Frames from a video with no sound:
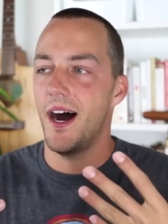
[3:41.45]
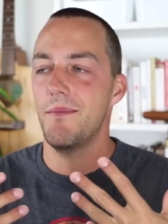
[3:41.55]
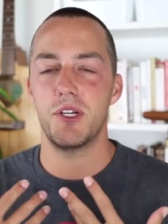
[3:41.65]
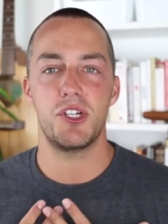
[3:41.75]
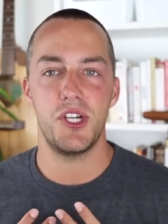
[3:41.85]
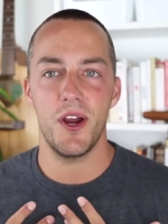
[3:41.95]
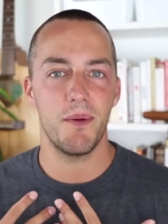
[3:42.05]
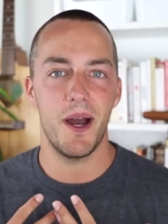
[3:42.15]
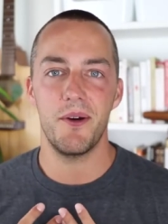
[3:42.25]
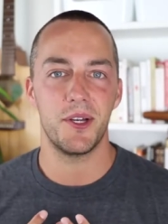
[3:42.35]
I'm just
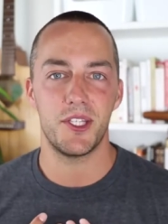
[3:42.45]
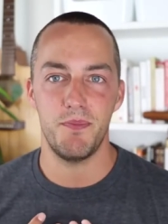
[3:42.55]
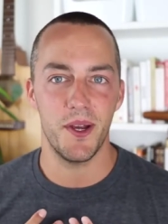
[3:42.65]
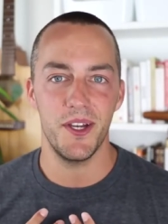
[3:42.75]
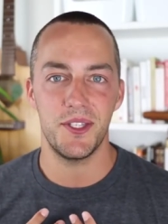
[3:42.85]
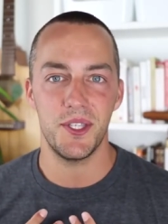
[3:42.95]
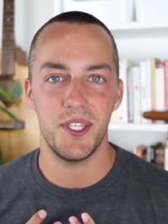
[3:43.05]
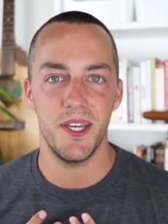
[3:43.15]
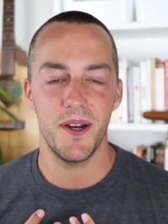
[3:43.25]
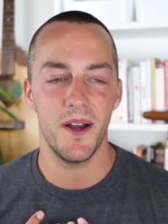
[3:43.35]
sharing my own
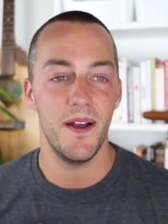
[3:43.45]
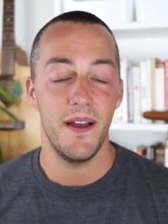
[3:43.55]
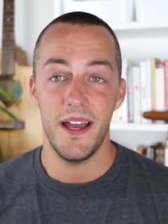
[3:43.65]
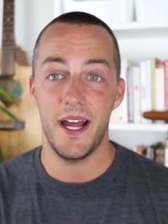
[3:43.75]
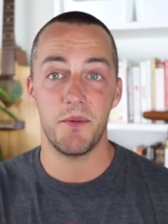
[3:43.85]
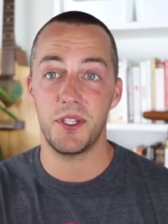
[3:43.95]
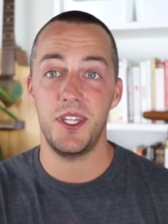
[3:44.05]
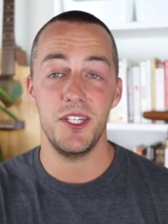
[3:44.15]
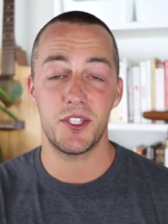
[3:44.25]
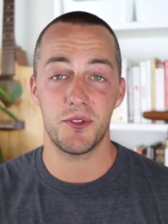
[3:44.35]
experiences here. And
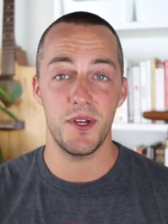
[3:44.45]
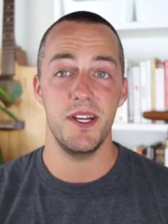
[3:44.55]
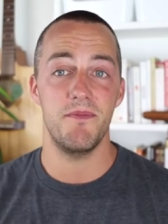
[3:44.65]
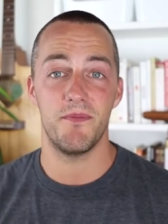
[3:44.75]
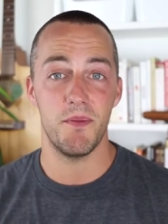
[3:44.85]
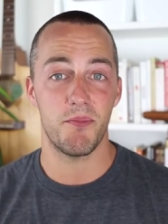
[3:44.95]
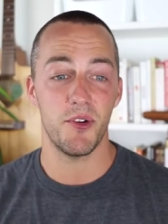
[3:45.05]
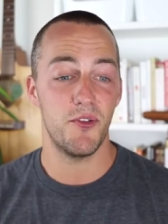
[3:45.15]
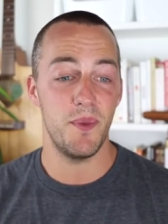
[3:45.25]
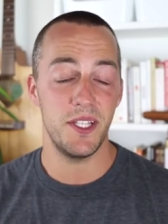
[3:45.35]
with these three
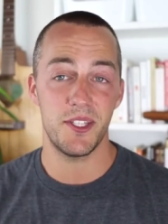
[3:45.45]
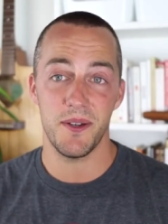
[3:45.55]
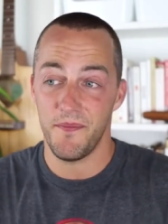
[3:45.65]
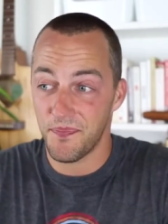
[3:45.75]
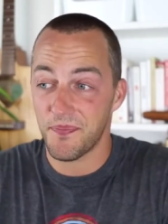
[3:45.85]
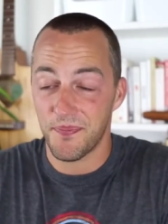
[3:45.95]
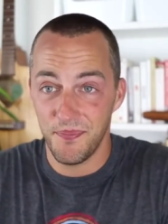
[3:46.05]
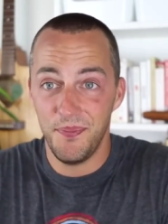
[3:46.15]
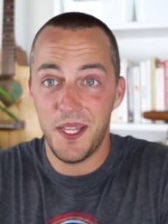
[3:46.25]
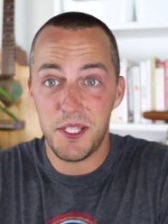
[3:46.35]
improvements,
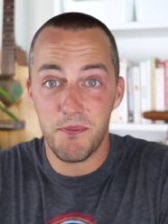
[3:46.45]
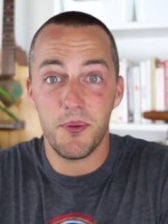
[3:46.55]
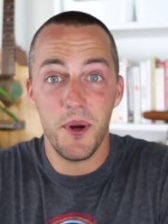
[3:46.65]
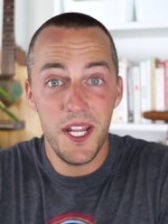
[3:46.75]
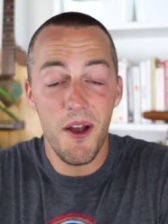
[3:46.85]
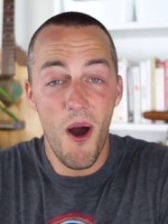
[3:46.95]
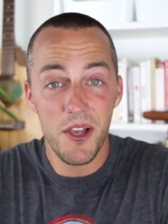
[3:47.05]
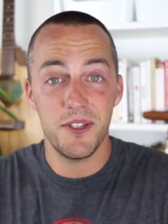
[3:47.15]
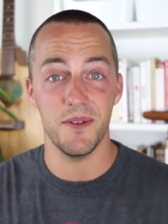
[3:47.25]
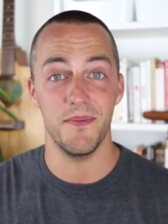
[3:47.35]
that's pretty
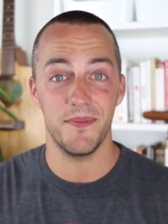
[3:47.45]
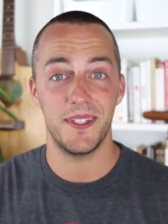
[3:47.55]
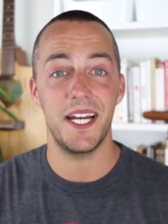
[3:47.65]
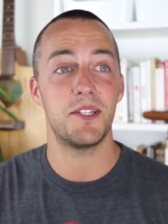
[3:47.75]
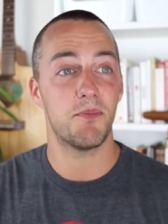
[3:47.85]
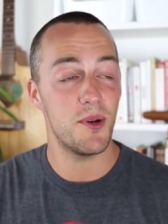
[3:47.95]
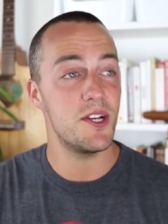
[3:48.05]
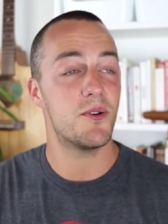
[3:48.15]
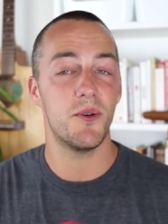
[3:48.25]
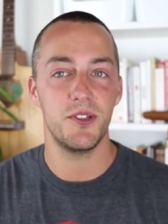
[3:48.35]
awesome. That is
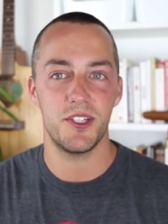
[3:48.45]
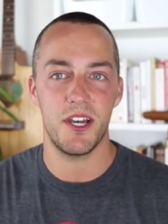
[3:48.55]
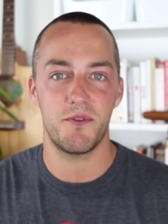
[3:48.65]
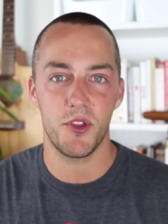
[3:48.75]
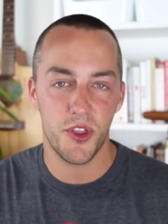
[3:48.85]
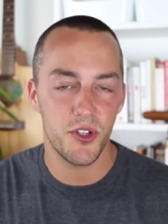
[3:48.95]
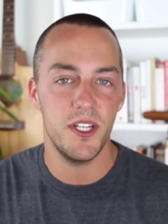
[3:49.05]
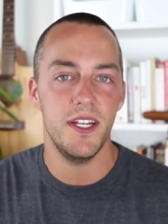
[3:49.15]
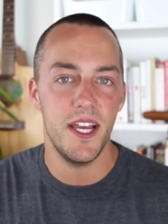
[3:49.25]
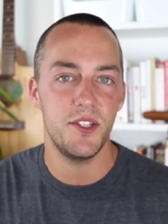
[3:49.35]
pretty cool just after
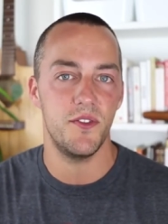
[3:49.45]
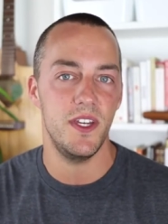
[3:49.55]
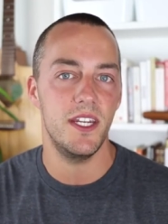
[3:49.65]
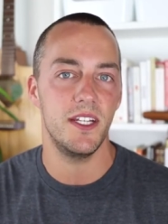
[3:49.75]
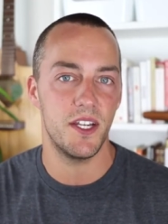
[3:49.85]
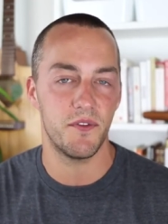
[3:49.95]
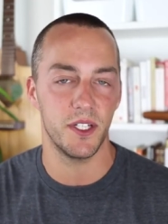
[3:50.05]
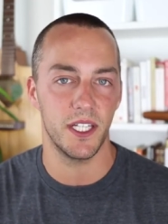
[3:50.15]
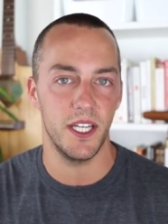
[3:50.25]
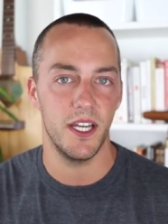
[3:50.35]
30 days of eating
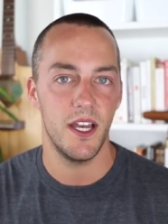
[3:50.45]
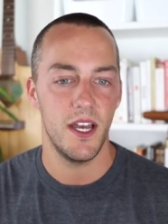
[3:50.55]
differently.